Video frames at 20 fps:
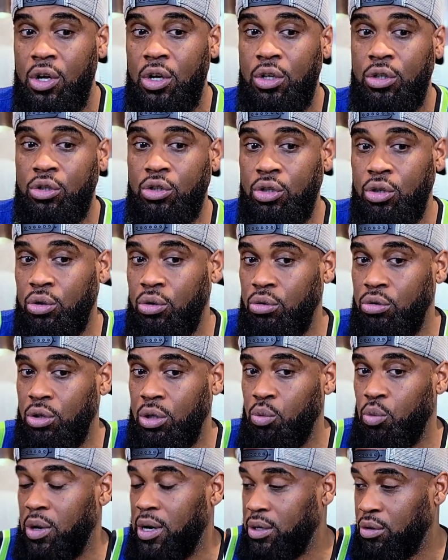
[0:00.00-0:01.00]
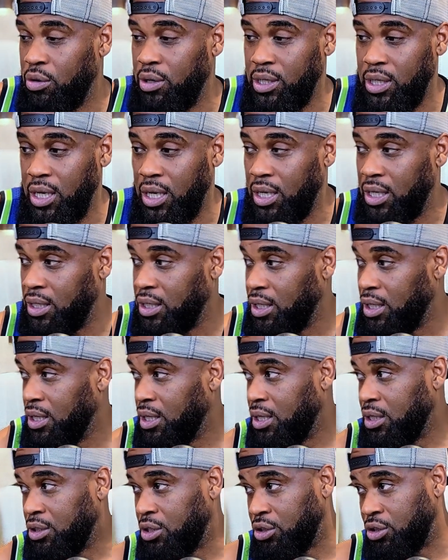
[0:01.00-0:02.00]
to the one on
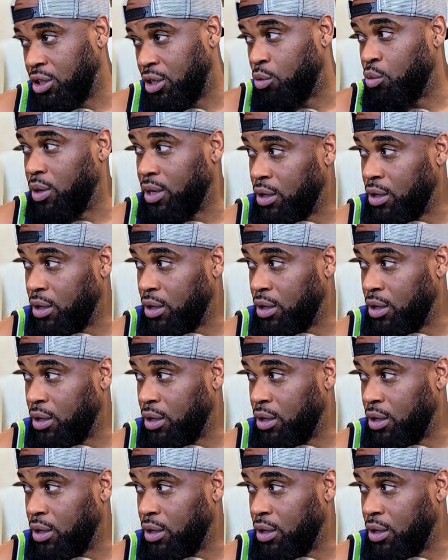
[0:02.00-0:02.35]
to the one on